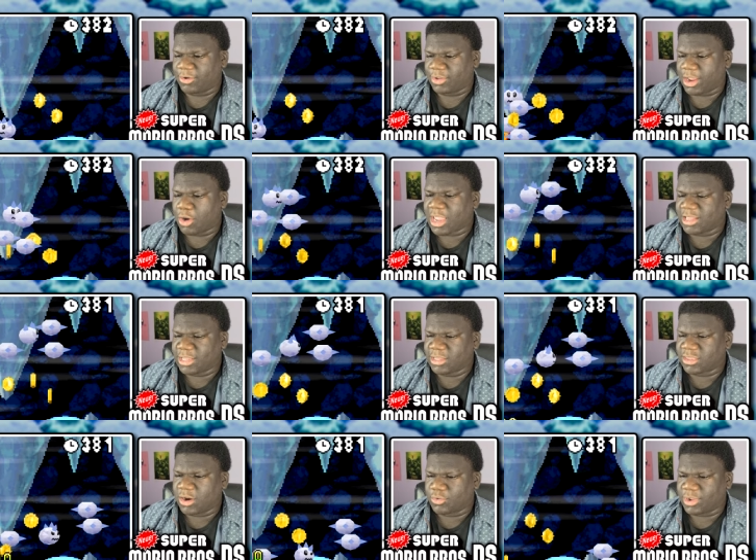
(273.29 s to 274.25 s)
Like, okay, these
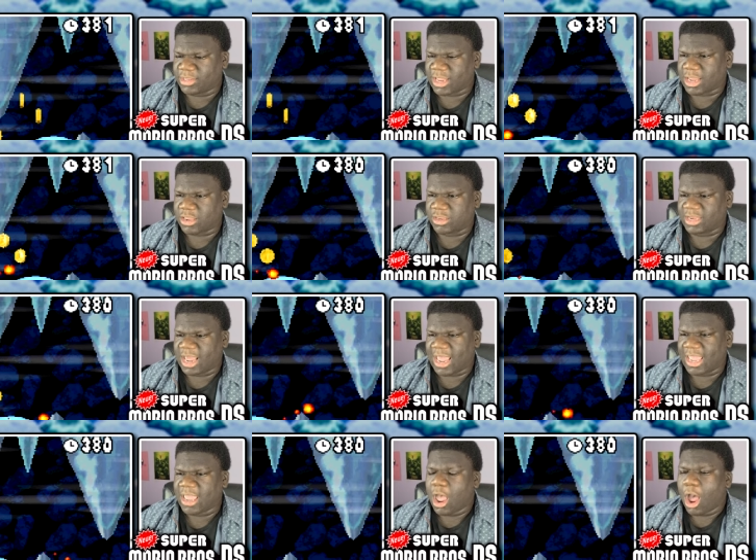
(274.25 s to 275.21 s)
Snokies actually
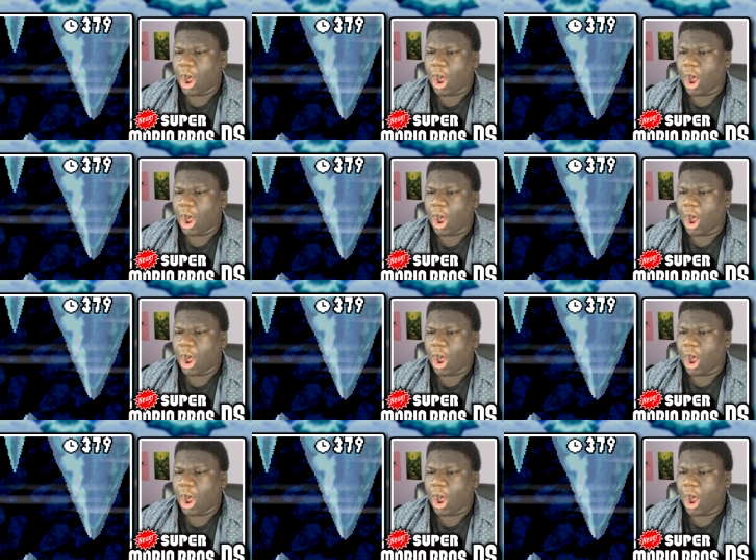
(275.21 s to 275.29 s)
die.